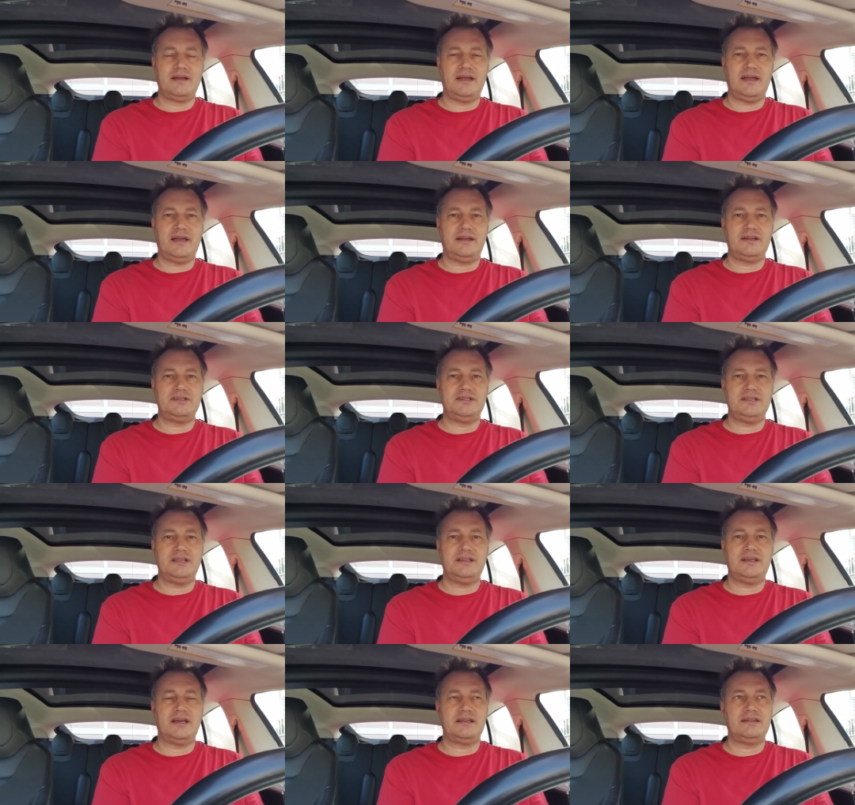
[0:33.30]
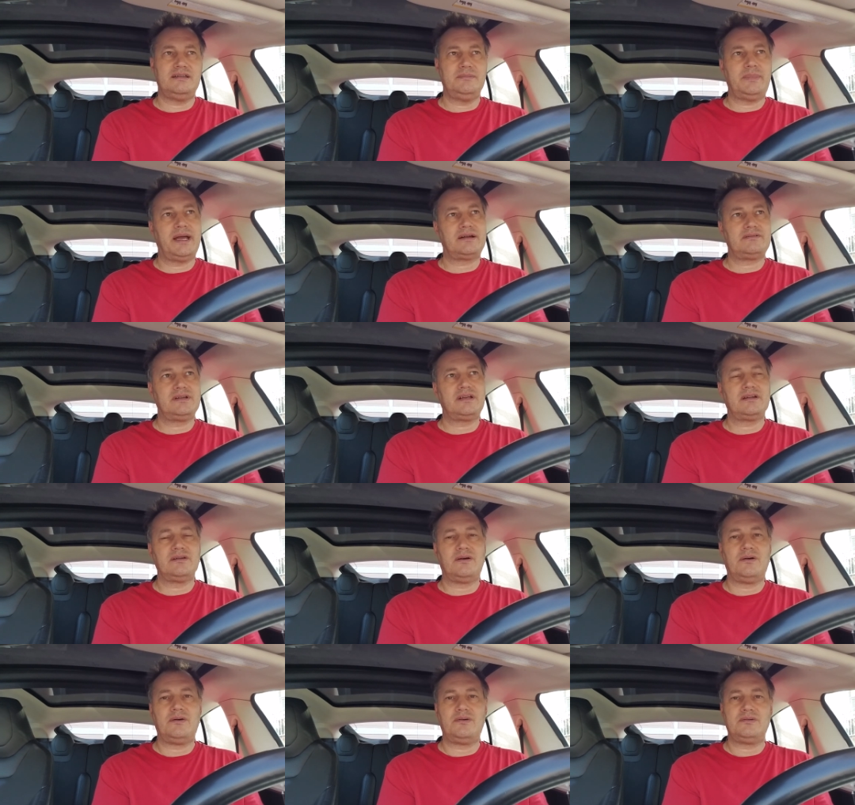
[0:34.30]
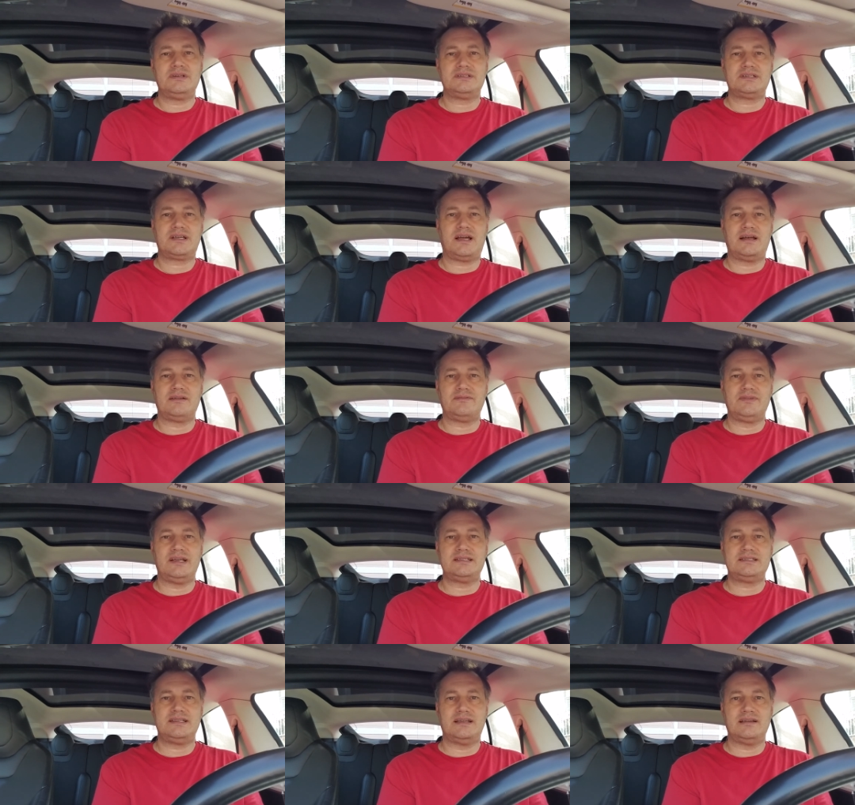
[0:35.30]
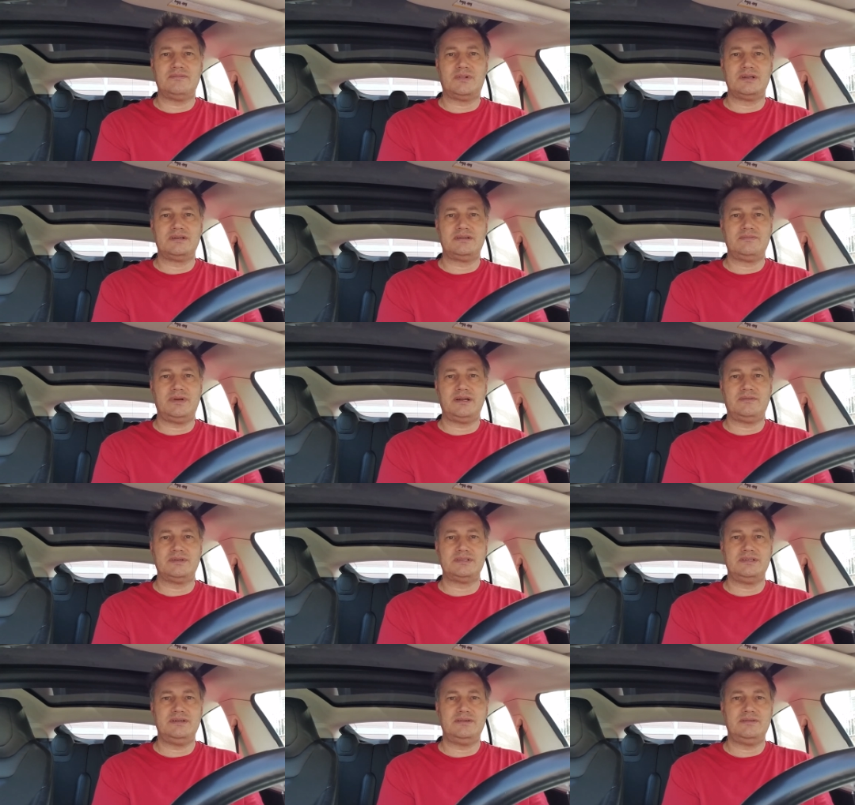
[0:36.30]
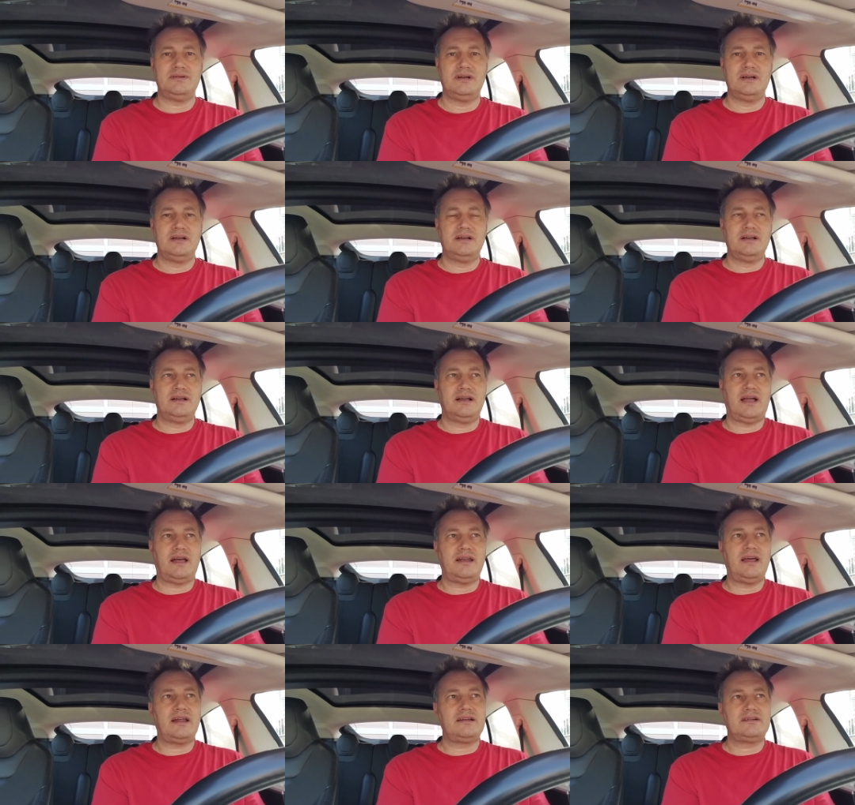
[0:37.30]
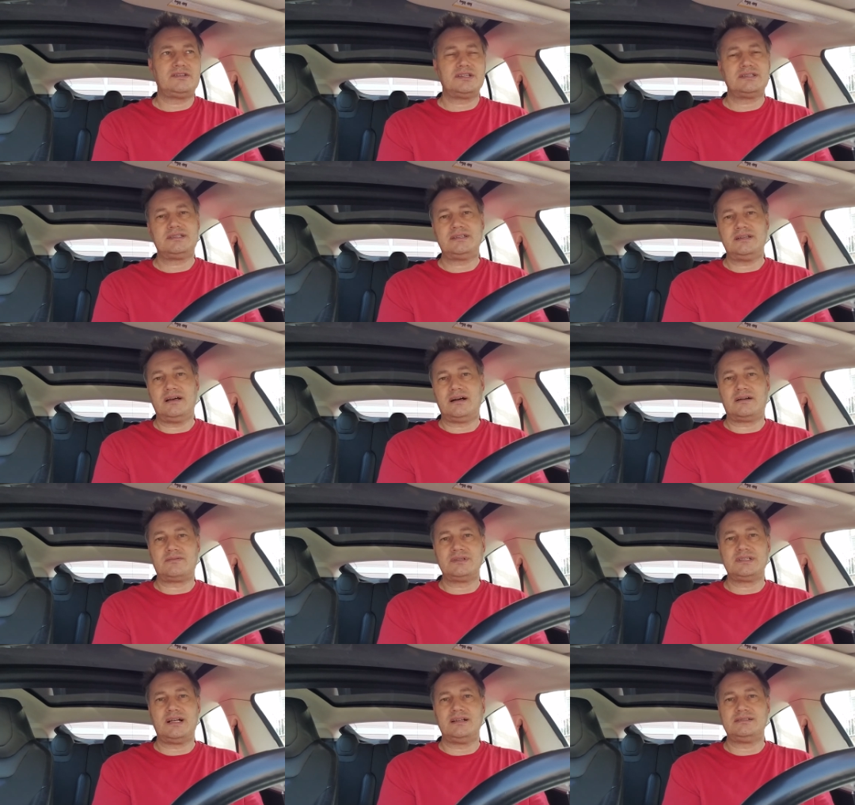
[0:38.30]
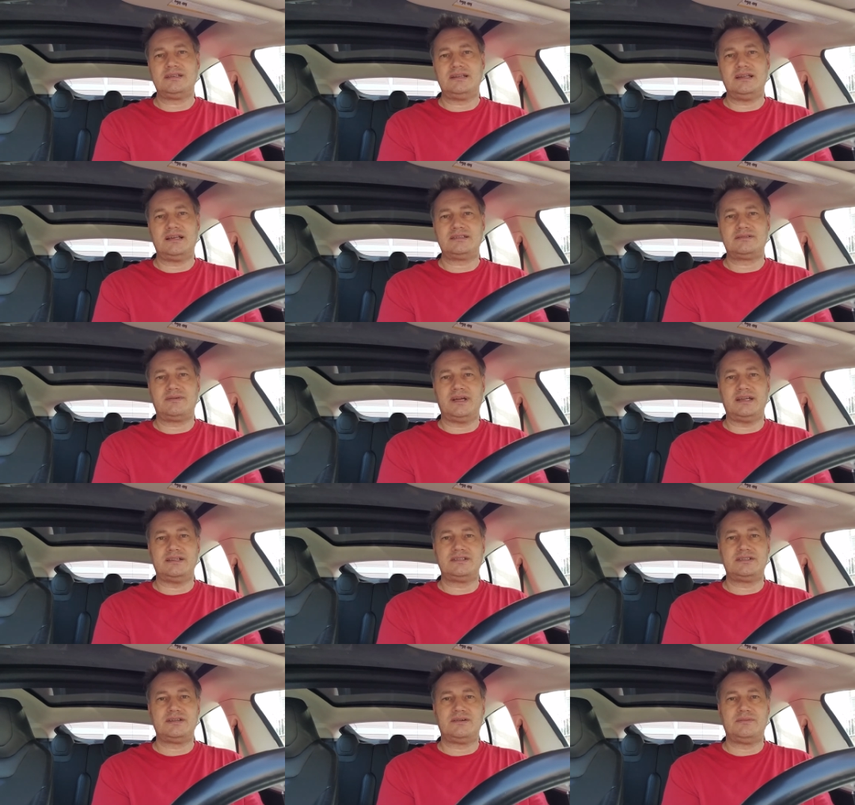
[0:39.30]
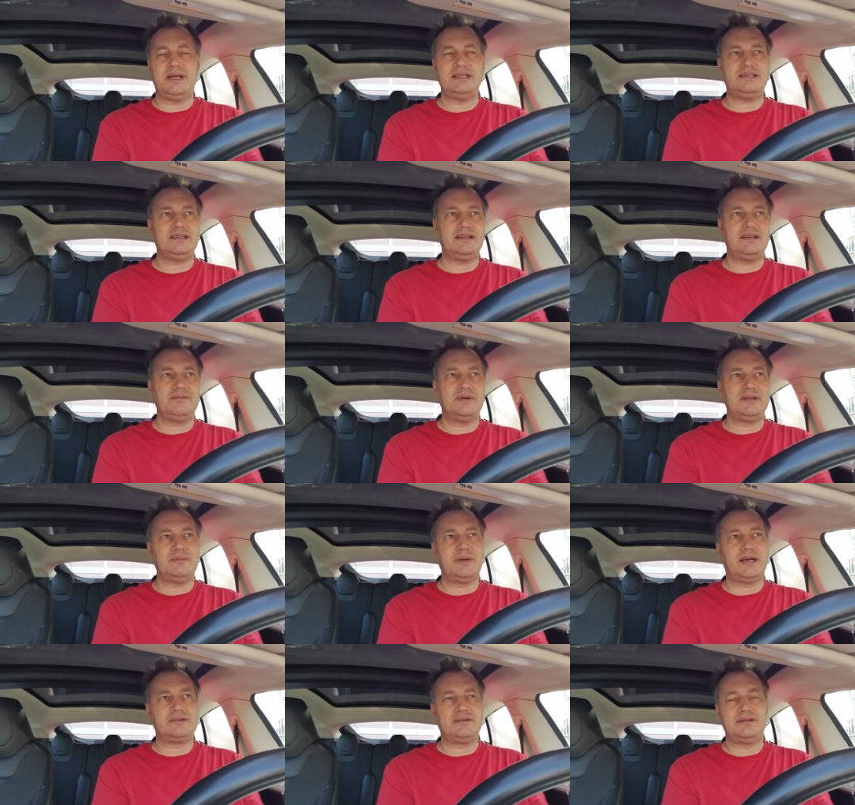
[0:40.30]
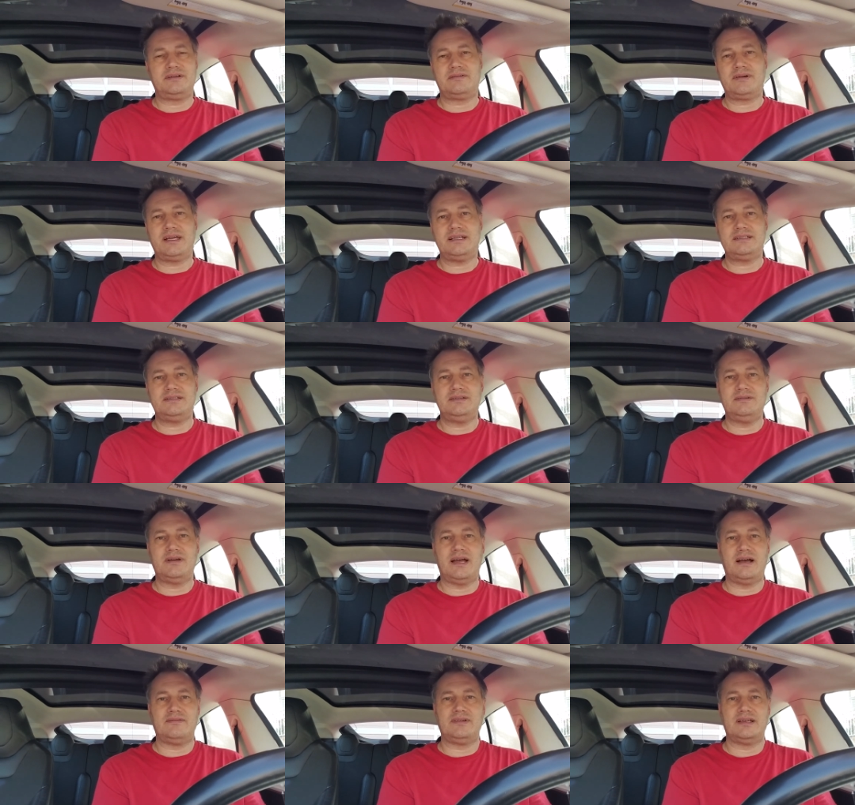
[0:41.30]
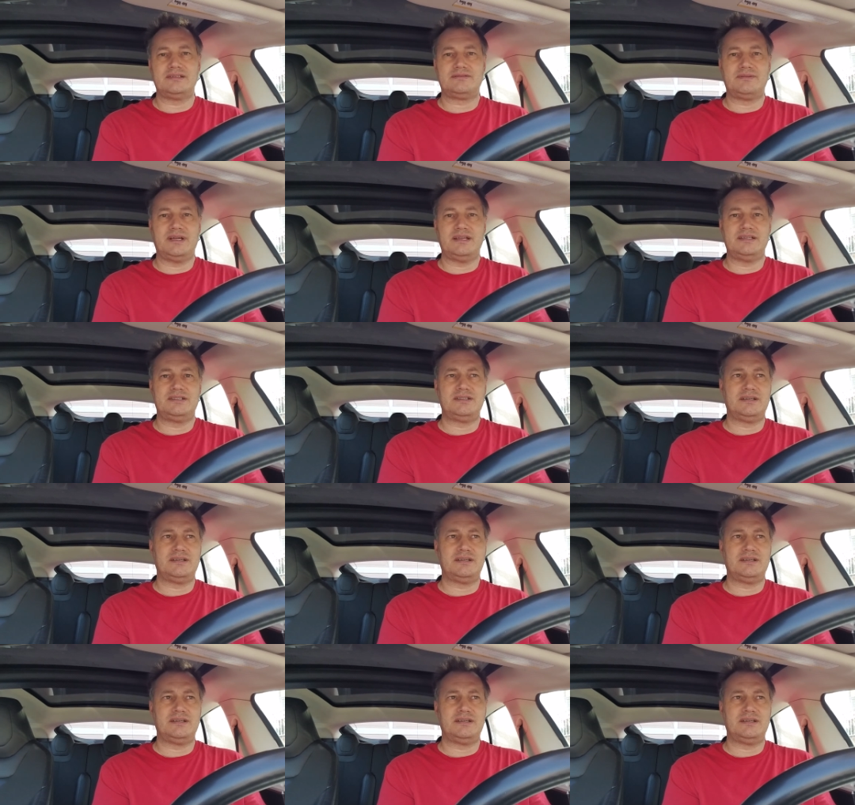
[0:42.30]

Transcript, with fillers: energy that the battery can hold is kind of less than when it was new, and that just uh, results in less range. So basically, when the battery degrades, you have less range.